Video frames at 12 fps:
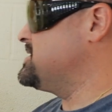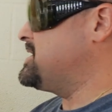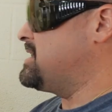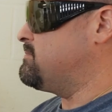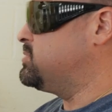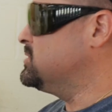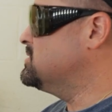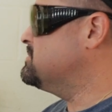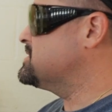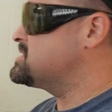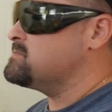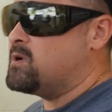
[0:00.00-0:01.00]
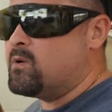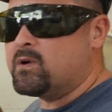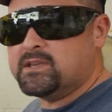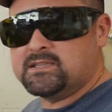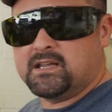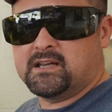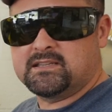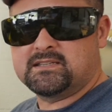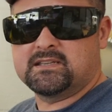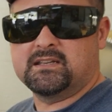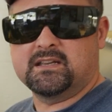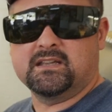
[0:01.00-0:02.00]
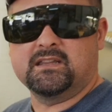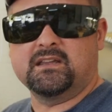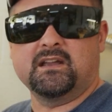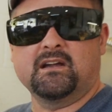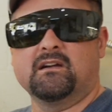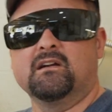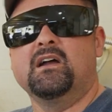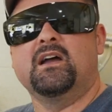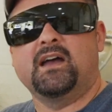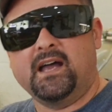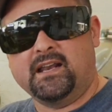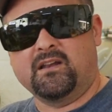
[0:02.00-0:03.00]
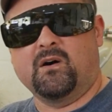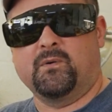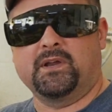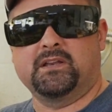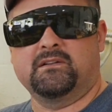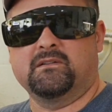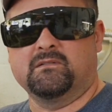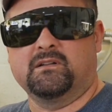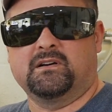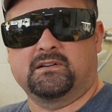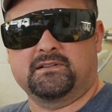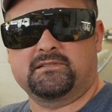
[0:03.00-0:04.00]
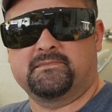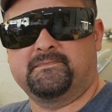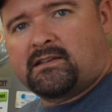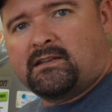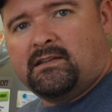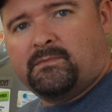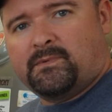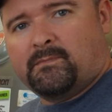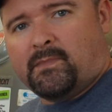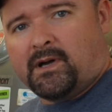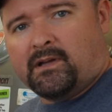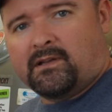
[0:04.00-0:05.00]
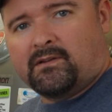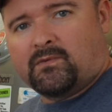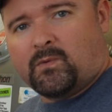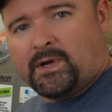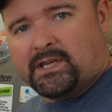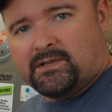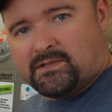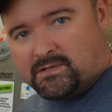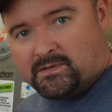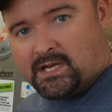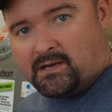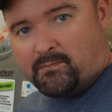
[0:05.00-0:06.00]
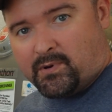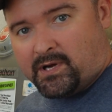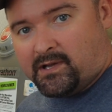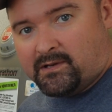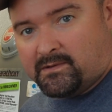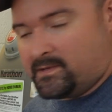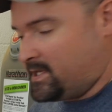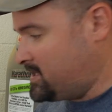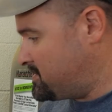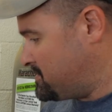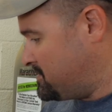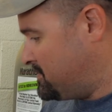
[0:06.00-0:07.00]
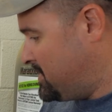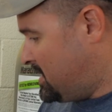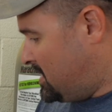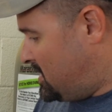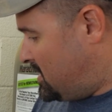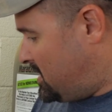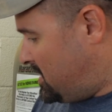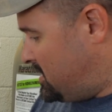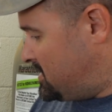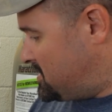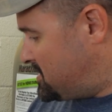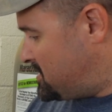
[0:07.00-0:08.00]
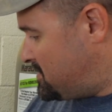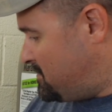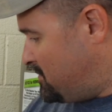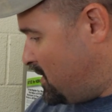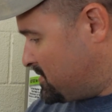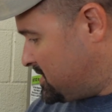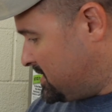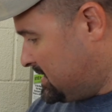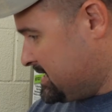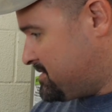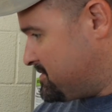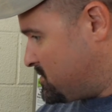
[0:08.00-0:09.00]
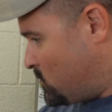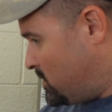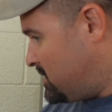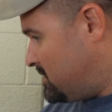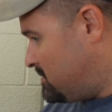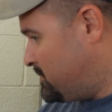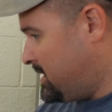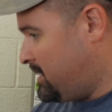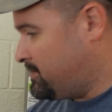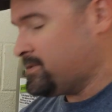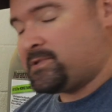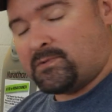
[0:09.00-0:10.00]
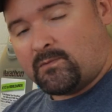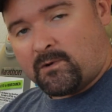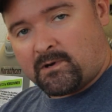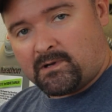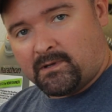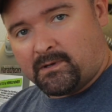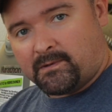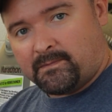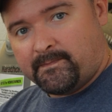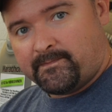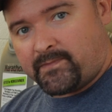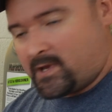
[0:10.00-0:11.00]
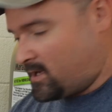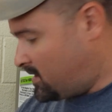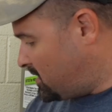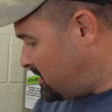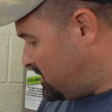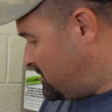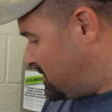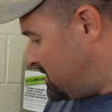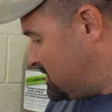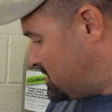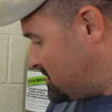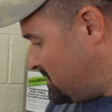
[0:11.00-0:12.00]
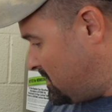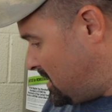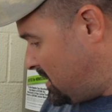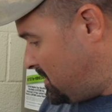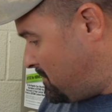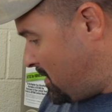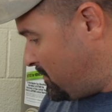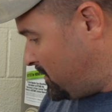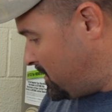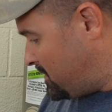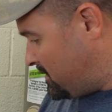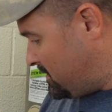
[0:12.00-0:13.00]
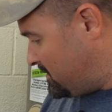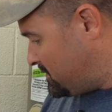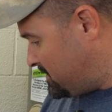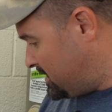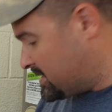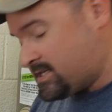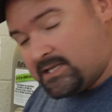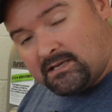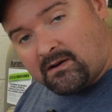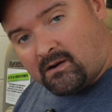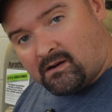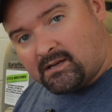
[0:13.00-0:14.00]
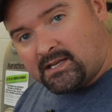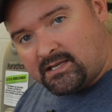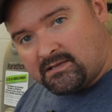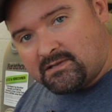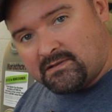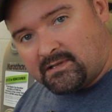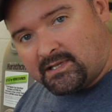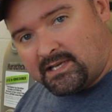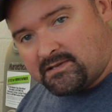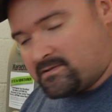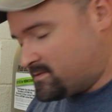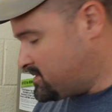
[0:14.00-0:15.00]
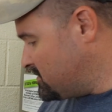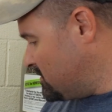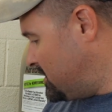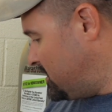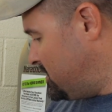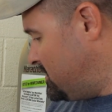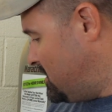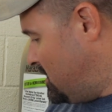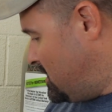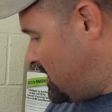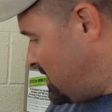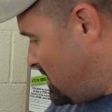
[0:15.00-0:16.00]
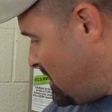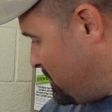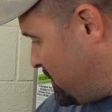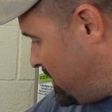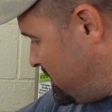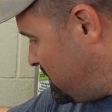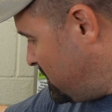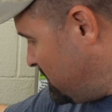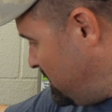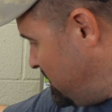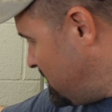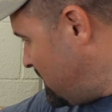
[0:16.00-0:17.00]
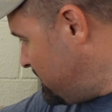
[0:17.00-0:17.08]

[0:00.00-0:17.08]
that that plume of smoke is not sitting in the air and going into your lungs. Keep in mind when you do get a brand new laser is most of the lasers will be able to work alone. Uh, you can insert a memory card or an SD card into the laser to run it and operate it, or you can